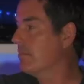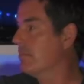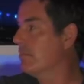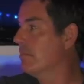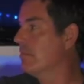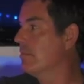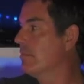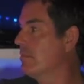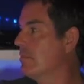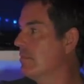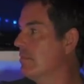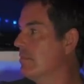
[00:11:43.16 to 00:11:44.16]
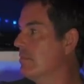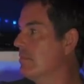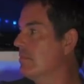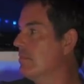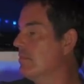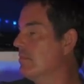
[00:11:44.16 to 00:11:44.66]

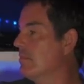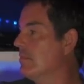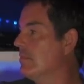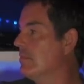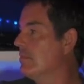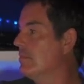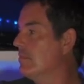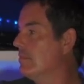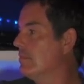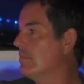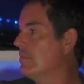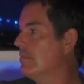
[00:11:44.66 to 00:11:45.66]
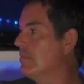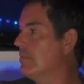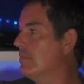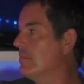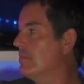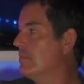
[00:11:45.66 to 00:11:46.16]

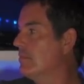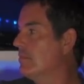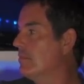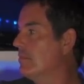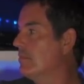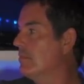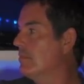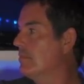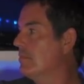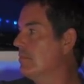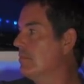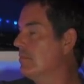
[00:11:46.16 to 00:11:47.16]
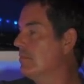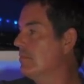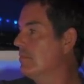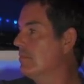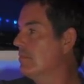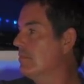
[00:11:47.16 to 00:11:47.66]

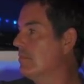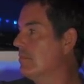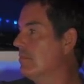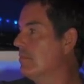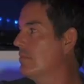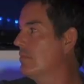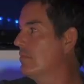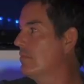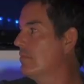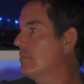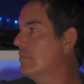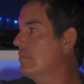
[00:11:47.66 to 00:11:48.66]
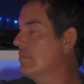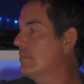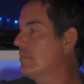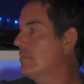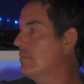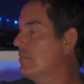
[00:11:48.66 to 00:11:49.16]

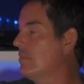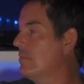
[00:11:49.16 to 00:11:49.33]
(not speaking)